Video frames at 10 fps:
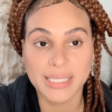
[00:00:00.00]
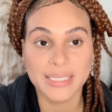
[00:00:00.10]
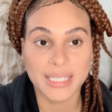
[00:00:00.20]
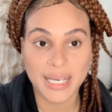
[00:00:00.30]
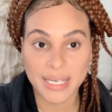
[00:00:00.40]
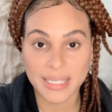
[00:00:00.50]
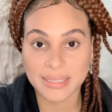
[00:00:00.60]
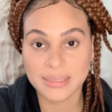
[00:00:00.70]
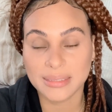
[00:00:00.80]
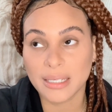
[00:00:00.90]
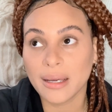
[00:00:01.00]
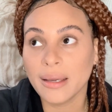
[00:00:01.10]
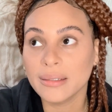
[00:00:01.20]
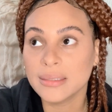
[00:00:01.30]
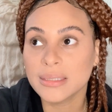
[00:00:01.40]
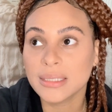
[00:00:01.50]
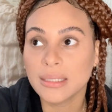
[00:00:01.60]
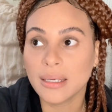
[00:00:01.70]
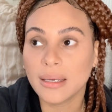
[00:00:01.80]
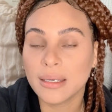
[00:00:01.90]
Yes, I had the
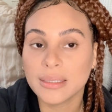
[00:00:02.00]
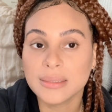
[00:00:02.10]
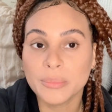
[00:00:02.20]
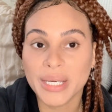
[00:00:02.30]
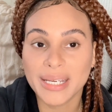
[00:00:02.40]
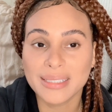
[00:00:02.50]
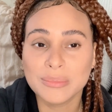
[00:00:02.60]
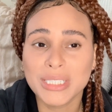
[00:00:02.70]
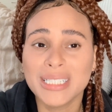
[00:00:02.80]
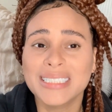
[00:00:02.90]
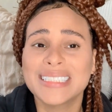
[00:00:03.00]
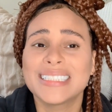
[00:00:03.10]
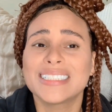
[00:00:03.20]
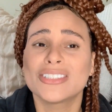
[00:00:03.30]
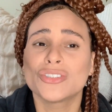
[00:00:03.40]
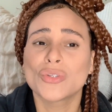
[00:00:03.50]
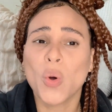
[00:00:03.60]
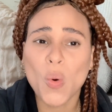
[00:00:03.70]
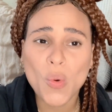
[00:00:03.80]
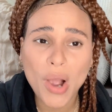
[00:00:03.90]
10X Max because it's
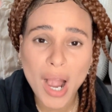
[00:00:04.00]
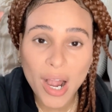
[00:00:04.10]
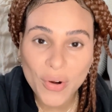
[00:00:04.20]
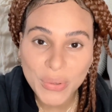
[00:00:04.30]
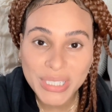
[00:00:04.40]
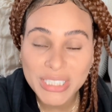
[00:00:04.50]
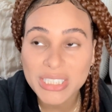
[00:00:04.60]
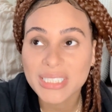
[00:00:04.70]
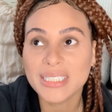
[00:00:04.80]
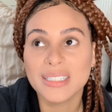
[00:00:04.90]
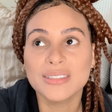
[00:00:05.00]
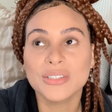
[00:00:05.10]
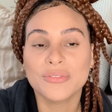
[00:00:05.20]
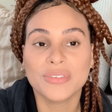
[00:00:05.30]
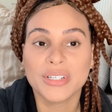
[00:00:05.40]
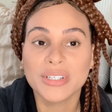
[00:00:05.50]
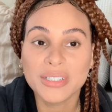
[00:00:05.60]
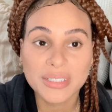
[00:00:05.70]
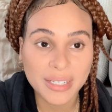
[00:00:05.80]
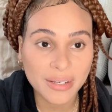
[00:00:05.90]
so gorgeous and I took very
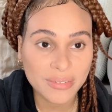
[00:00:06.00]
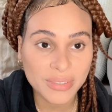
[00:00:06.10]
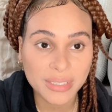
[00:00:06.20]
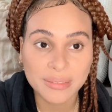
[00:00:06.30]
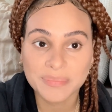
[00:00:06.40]
good care of it.